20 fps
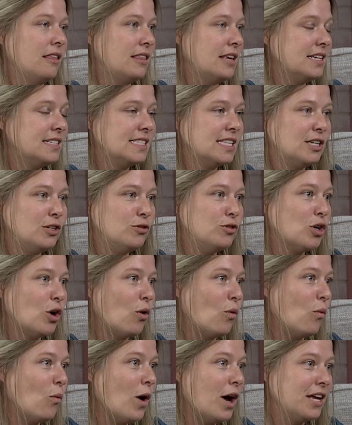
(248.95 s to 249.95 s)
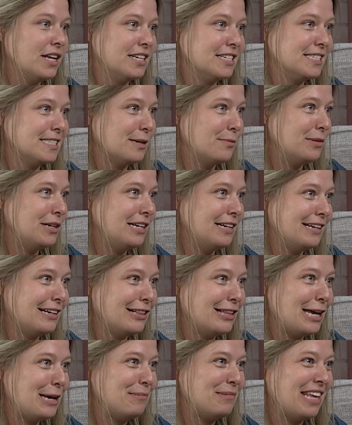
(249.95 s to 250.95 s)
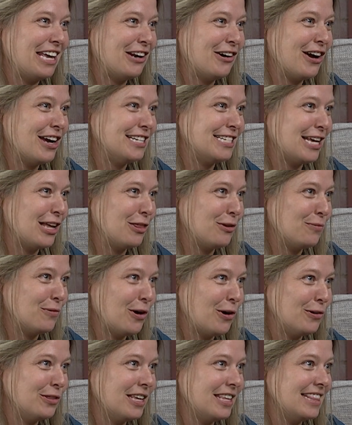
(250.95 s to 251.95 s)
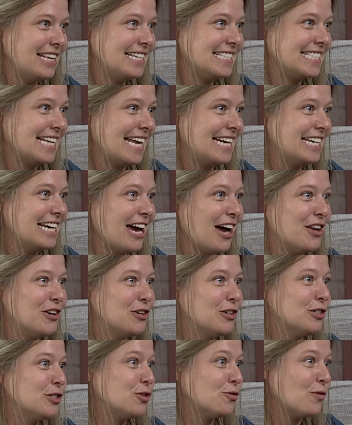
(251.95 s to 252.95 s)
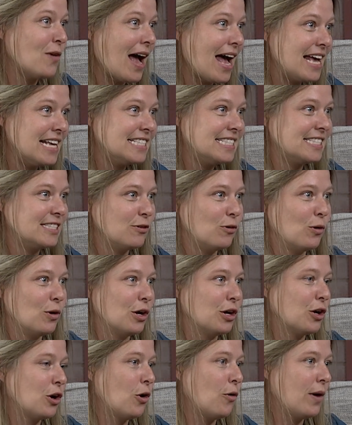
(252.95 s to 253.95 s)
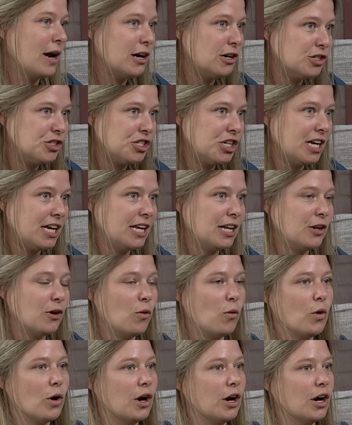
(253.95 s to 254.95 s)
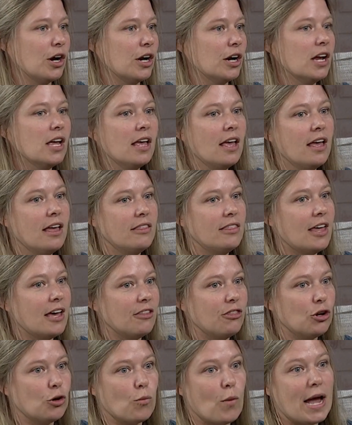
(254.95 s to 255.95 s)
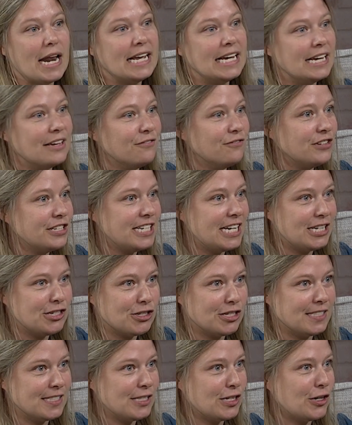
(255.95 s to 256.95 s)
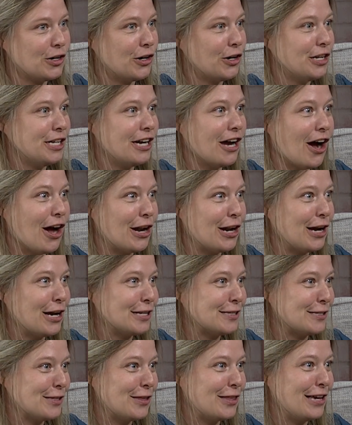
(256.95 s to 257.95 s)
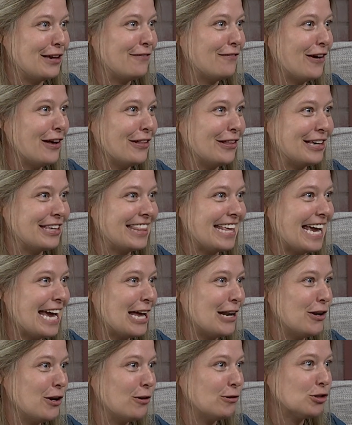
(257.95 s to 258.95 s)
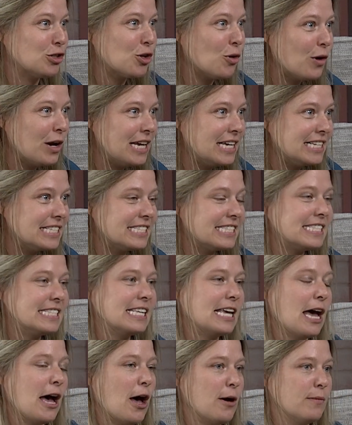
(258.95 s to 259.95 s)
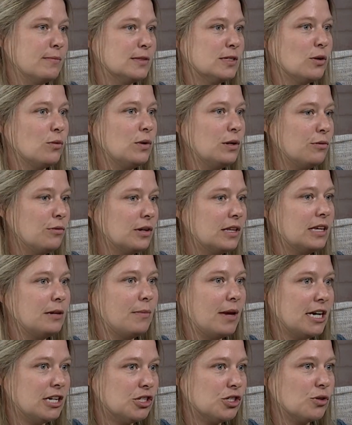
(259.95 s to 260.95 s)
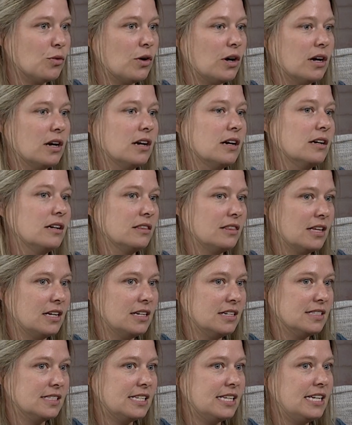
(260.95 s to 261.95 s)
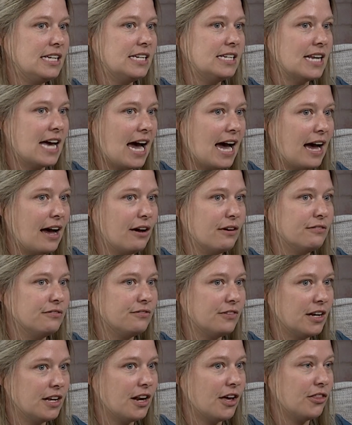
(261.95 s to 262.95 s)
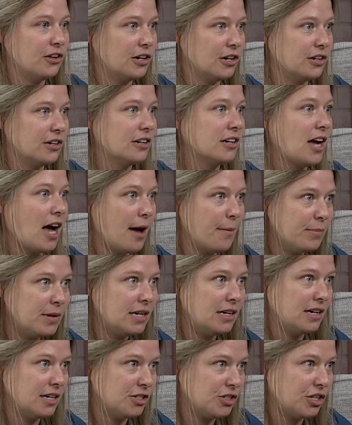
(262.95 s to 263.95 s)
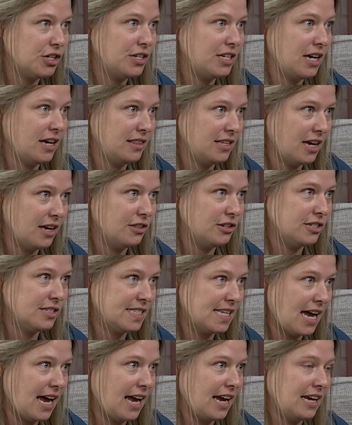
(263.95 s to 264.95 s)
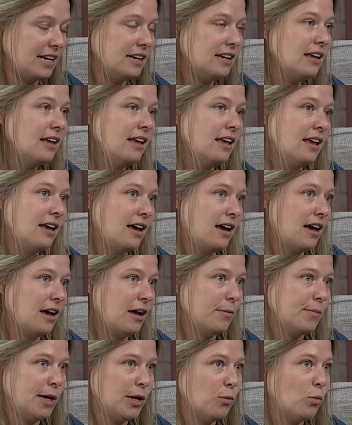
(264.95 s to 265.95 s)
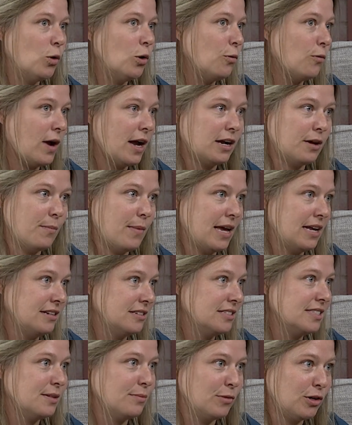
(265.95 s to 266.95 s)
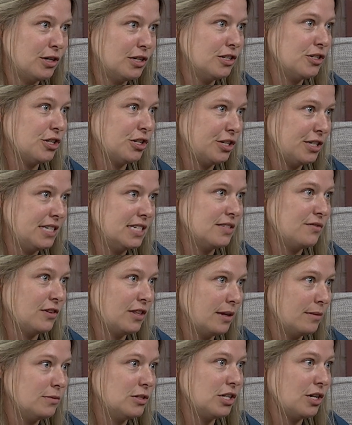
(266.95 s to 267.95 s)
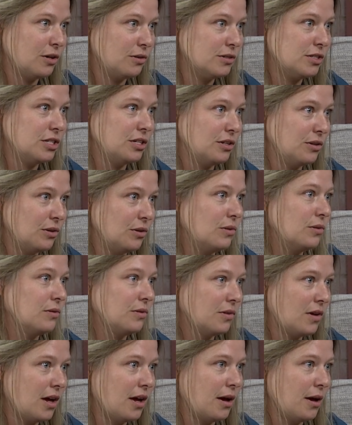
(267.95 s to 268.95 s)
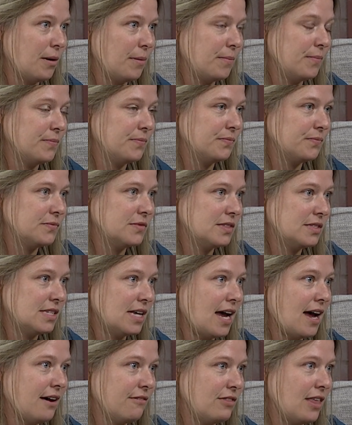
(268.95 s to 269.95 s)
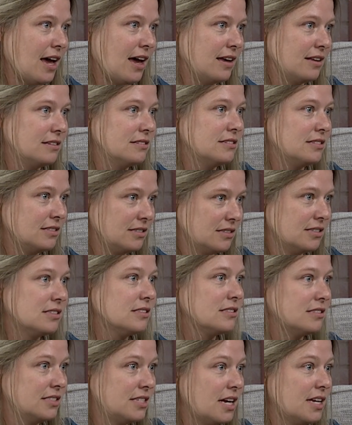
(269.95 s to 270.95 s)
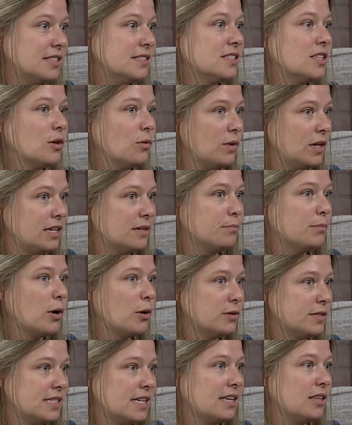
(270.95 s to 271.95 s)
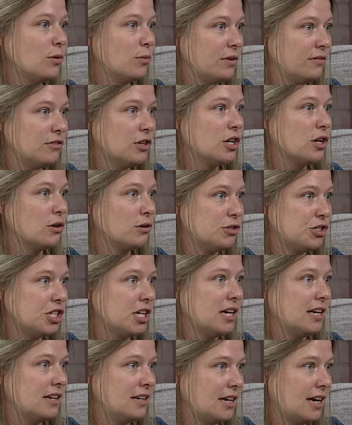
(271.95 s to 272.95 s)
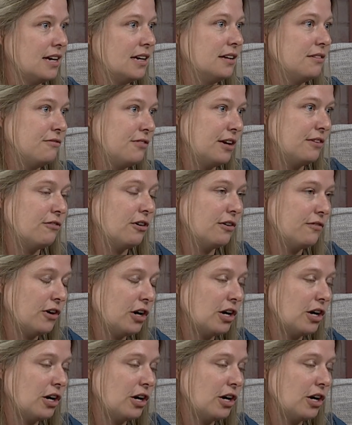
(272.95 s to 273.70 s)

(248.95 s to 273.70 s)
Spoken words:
Things that you don't want is somebody to claim later on down the road that they signed it under duress or coercion, or that their wedding invitations had already gone out, so they felt like they had no choice. So we really make sure that it's key to have another competent attorney on the other side, and we'll recommend some good attorneys for them to go to have that done so that we can both say that we've negotiated it in favor of